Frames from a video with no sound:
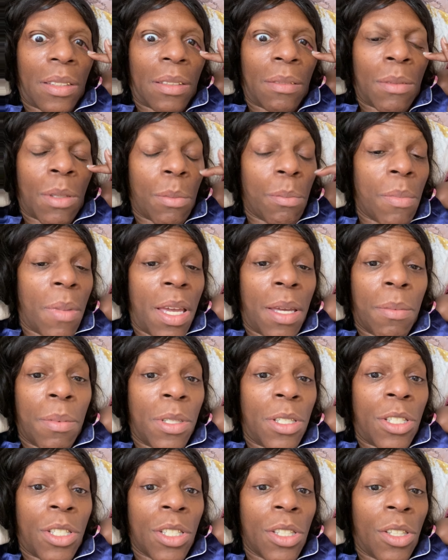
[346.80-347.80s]
Well, maybe
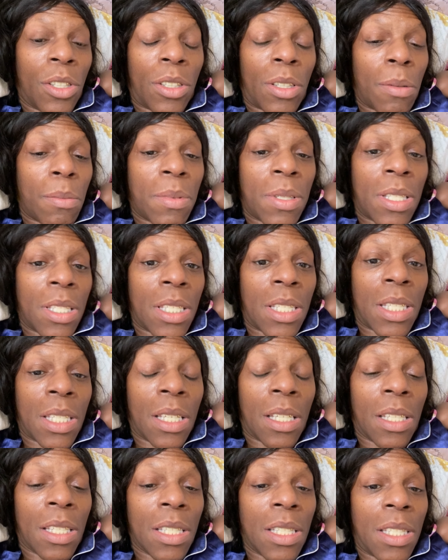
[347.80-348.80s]
she looked up to the
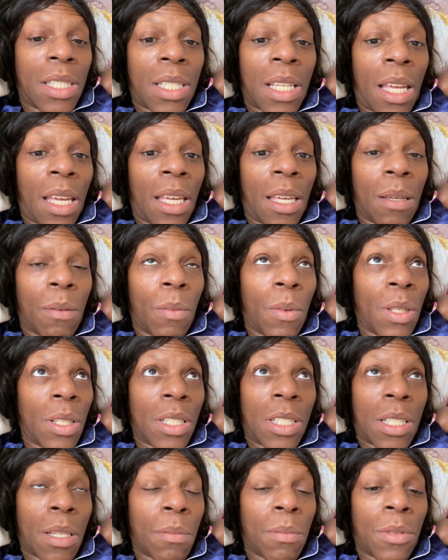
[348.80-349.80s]
ceiling saying, Well,
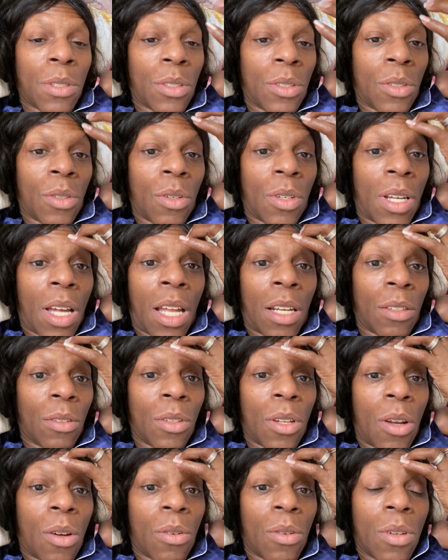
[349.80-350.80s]
it's up to the Lord. I don't
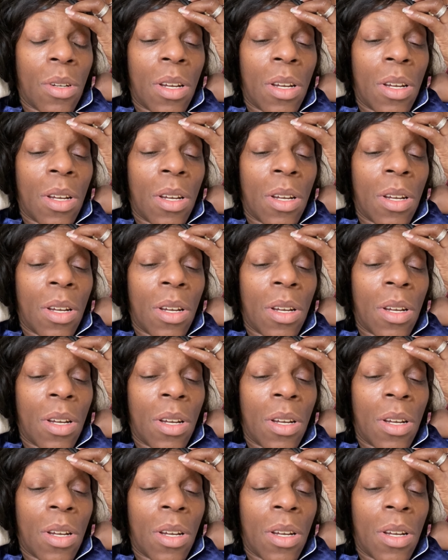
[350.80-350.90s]
know.